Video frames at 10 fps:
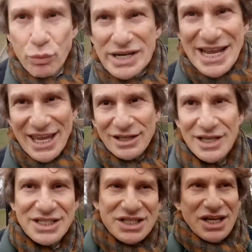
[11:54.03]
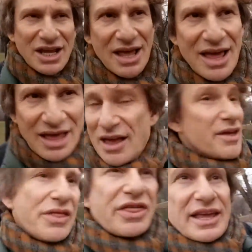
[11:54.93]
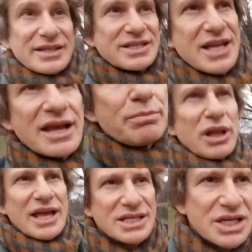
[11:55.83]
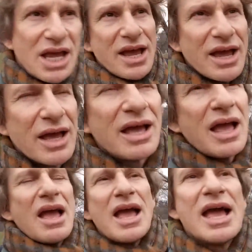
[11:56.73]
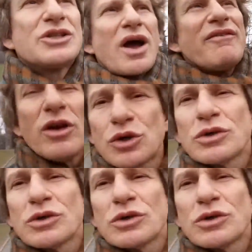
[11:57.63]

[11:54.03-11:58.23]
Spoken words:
ridiculous things take place. So I have all